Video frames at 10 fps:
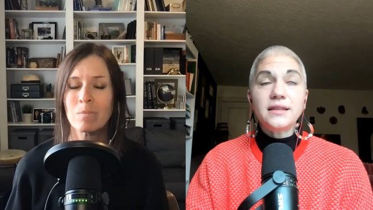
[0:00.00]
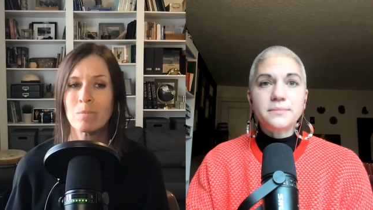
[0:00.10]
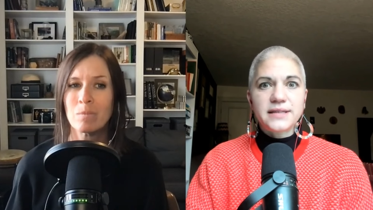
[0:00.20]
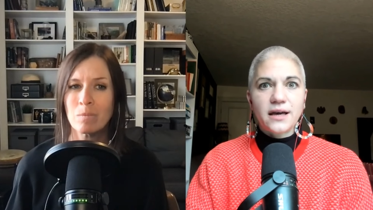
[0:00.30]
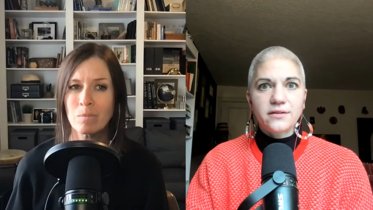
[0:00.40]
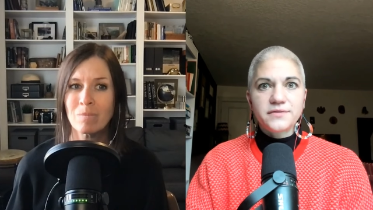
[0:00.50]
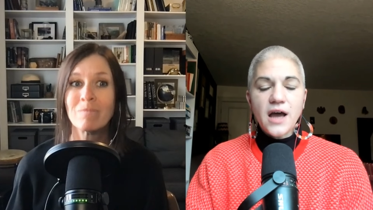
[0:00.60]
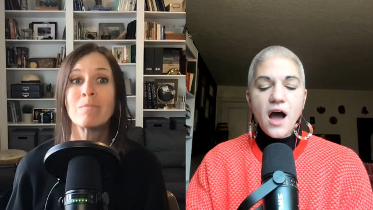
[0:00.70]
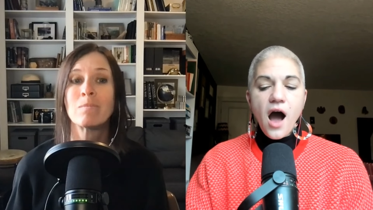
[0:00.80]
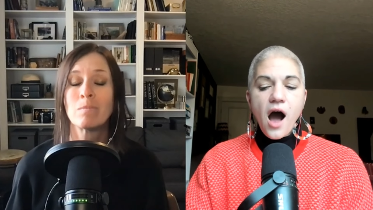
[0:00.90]
Speaker 1: themselves
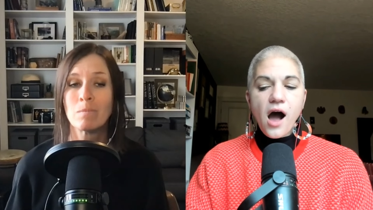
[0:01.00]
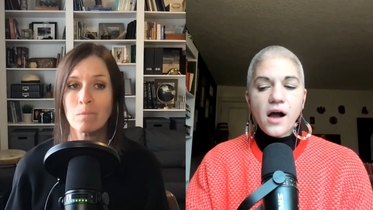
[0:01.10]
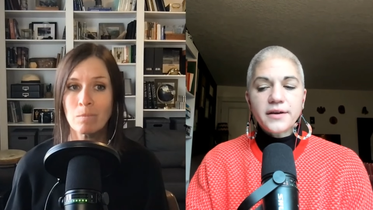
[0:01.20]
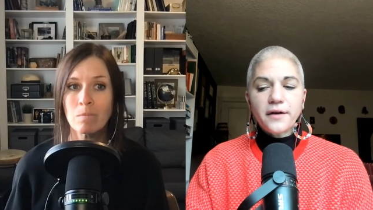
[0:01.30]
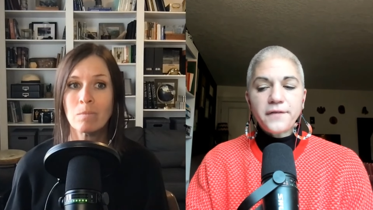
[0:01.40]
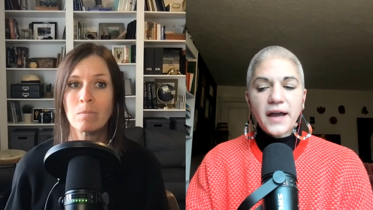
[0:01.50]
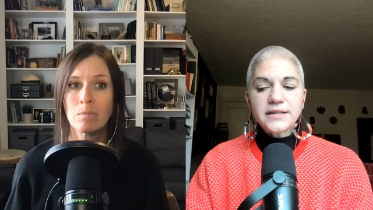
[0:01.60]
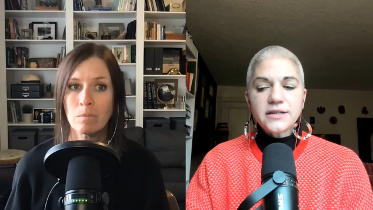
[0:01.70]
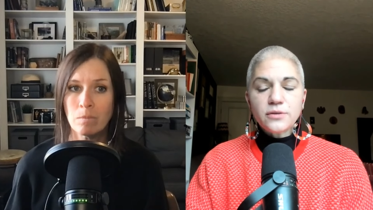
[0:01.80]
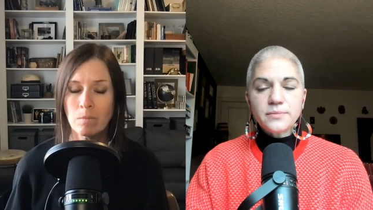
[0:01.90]
on
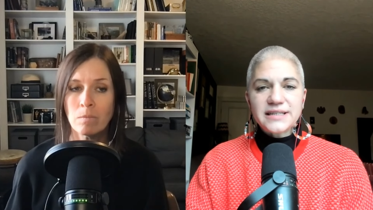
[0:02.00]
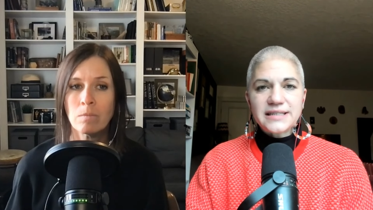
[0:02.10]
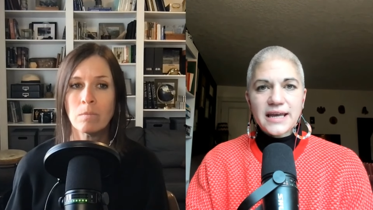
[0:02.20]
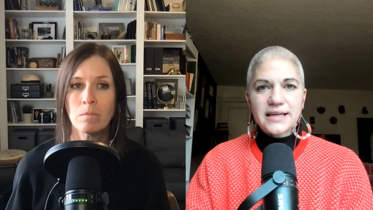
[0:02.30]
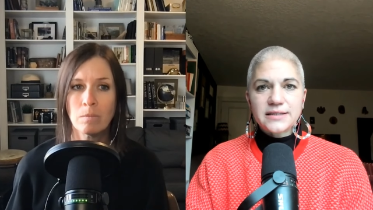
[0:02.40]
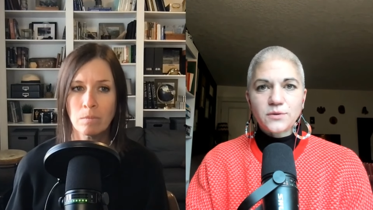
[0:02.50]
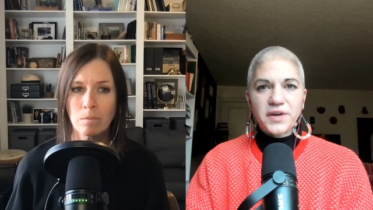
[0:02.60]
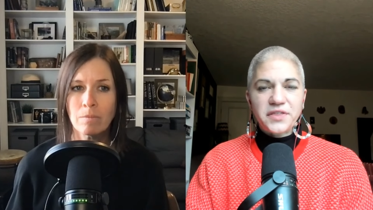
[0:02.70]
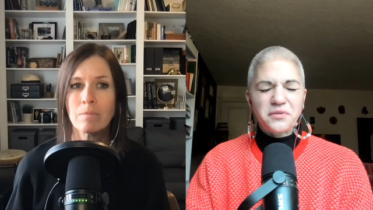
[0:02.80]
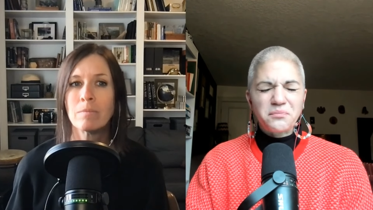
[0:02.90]
finding your mistakes
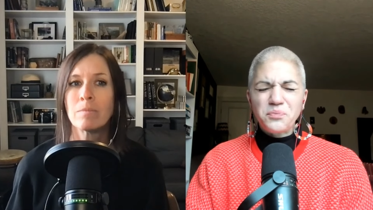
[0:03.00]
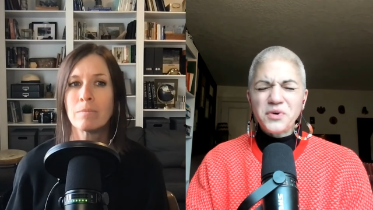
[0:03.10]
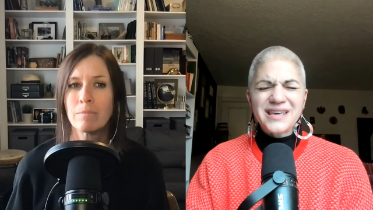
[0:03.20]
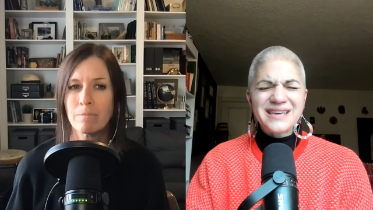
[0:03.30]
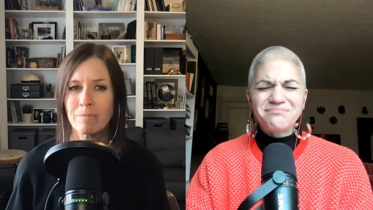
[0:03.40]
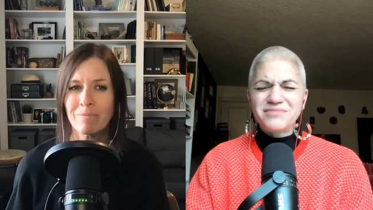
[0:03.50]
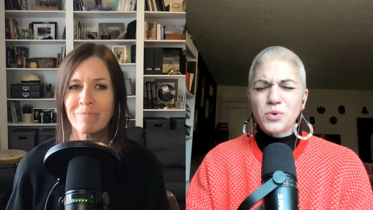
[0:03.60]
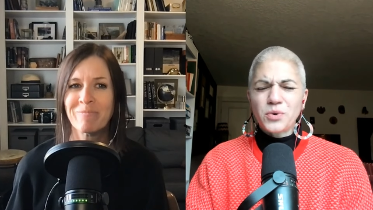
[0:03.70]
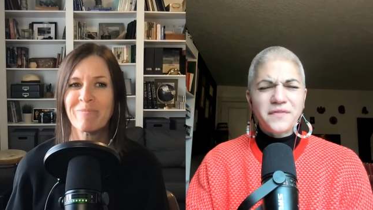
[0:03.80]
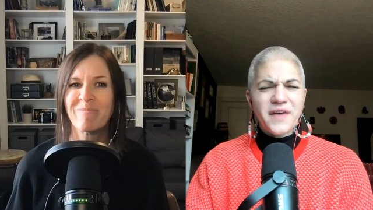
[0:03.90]
with really
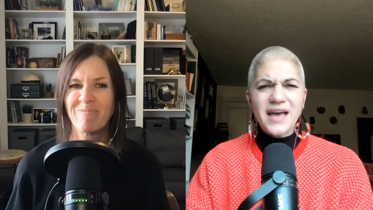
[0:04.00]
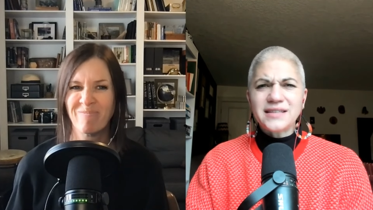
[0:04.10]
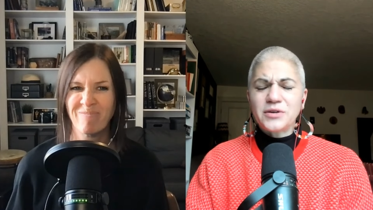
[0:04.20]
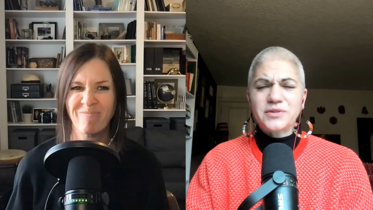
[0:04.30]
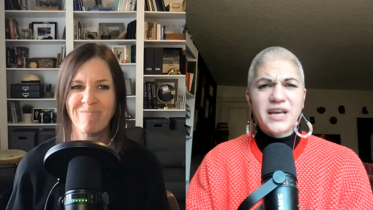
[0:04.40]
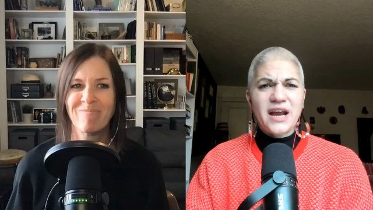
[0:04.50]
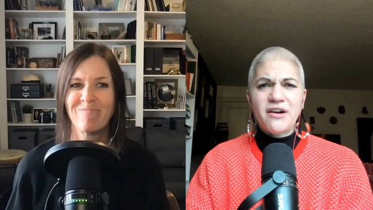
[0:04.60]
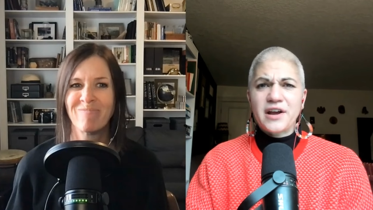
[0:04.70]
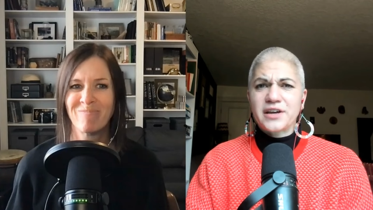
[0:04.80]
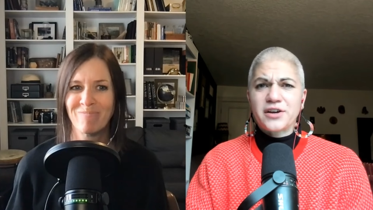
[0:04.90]
sort of
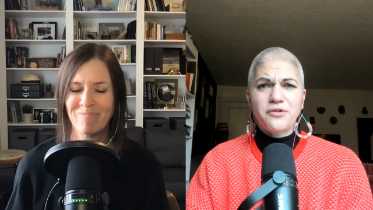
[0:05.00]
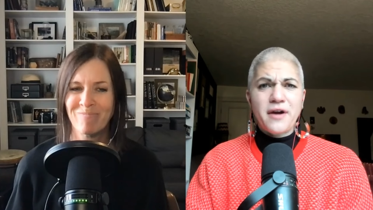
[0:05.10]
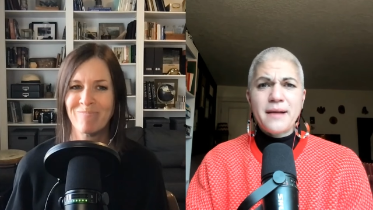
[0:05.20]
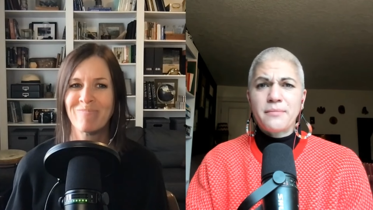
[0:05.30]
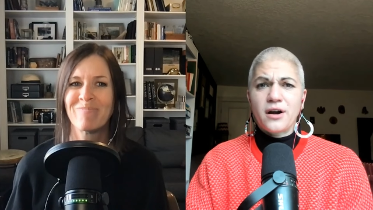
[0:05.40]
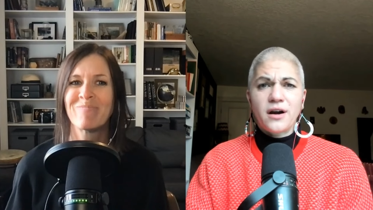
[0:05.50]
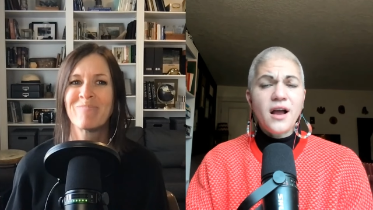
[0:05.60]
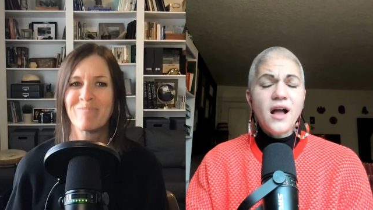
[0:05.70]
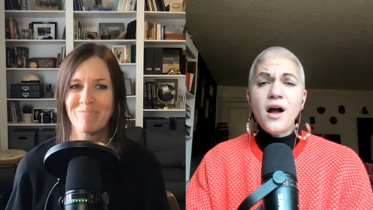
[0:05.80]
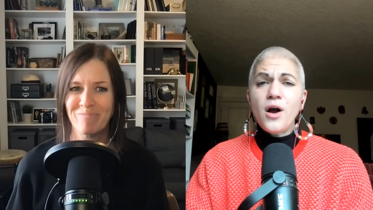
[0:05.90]
esoteric grammar
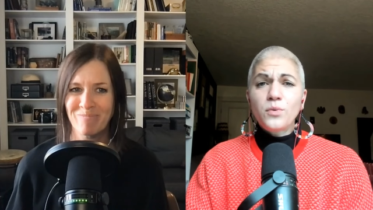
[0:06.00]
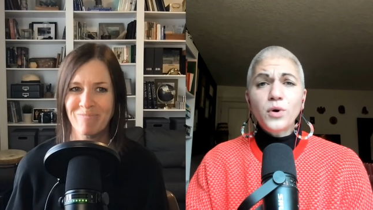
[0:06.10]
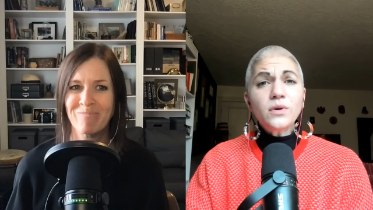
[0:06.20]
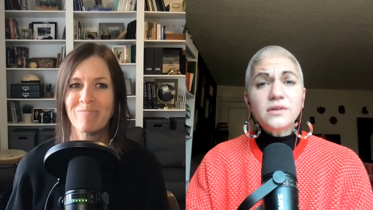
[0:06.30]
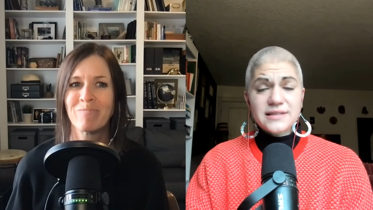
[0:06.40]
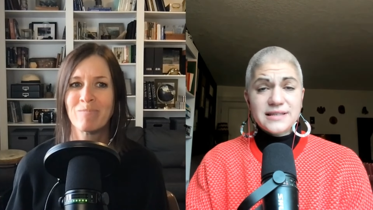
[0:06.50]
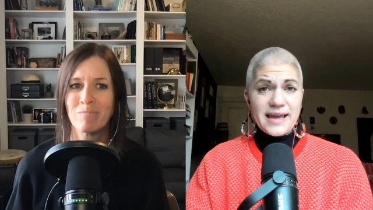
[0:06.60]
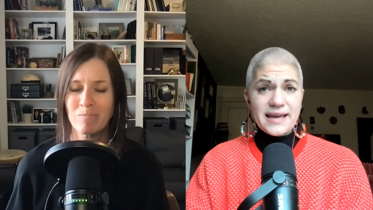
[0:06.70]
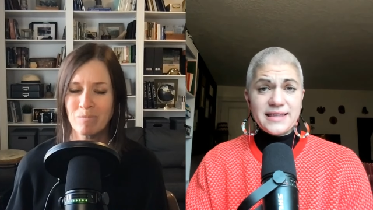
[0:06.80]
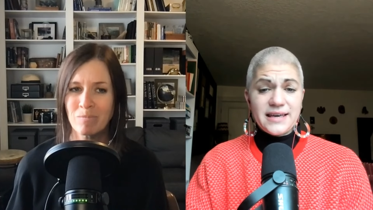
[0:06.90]
rules
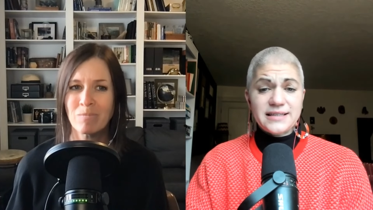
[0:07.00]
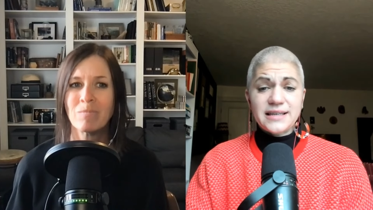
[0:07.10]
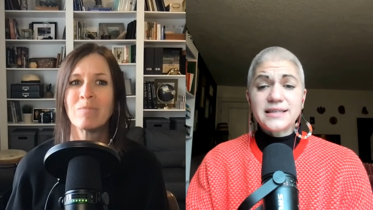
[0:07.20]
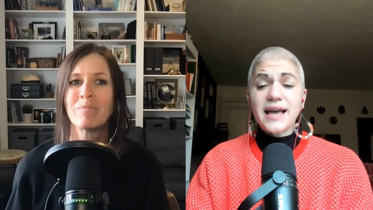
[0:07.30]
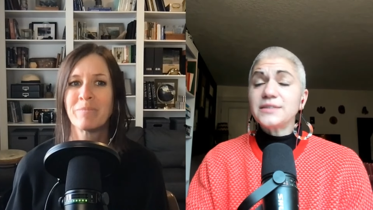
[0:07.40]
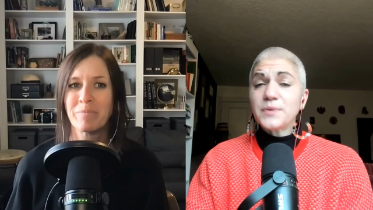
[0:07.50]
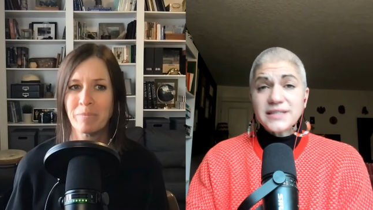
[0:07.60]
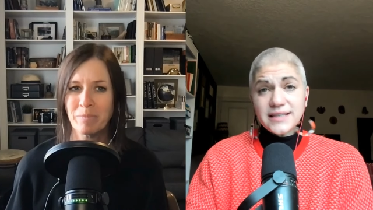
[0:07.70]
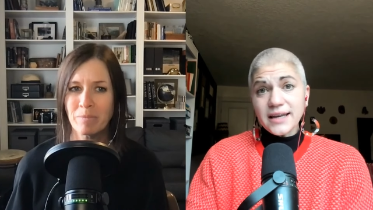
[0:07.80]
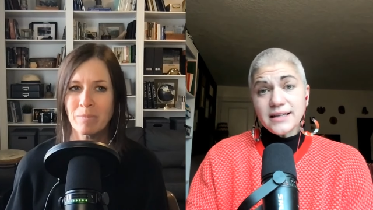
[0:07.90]
like this. Because as
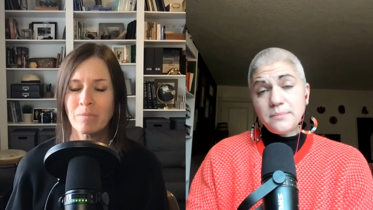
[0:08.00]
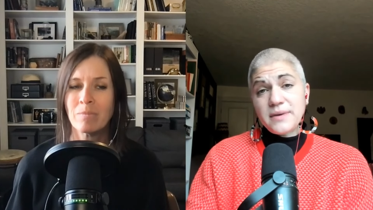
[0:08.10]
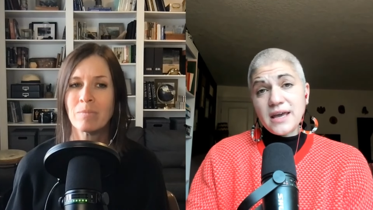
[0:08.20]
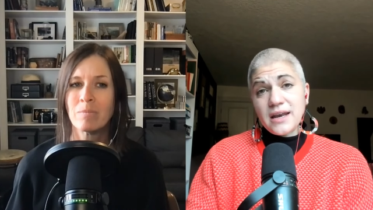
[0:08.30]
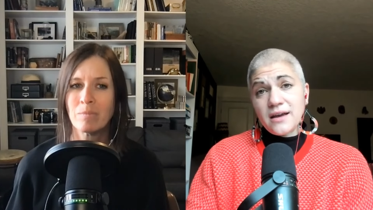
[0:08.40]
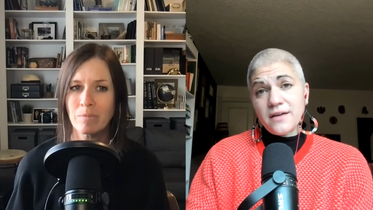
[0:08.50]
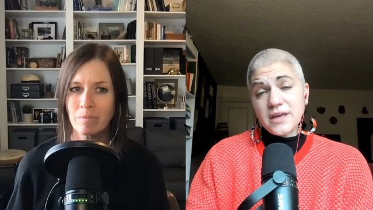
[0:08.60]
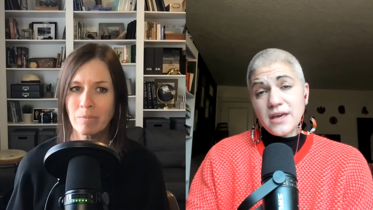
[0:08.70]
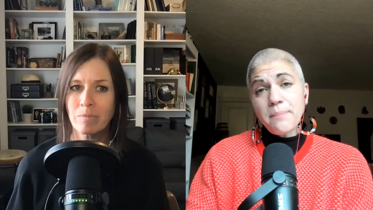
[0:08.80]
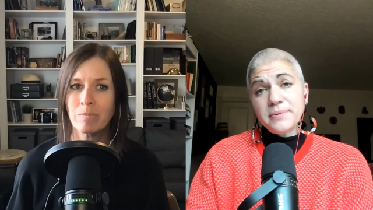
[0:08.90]
we said at the beginning of
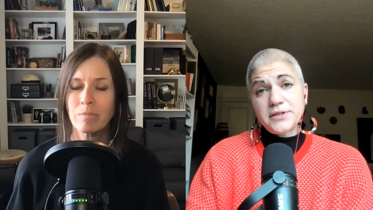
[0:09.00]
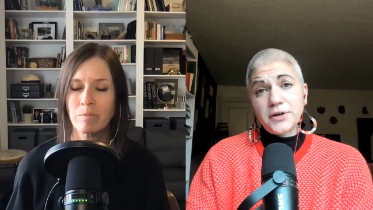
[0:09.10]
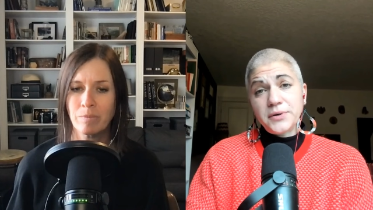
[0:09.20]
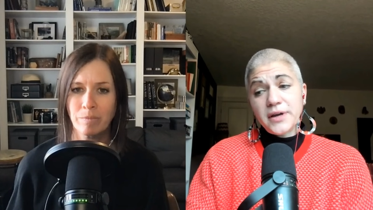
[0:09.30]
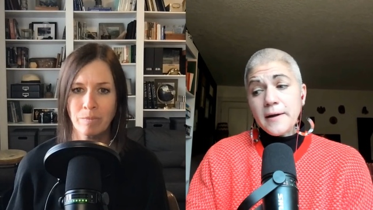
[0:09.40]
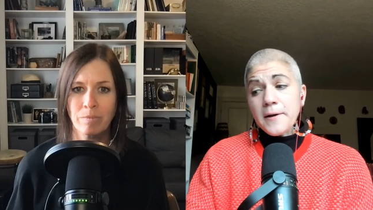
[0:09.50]
the episode,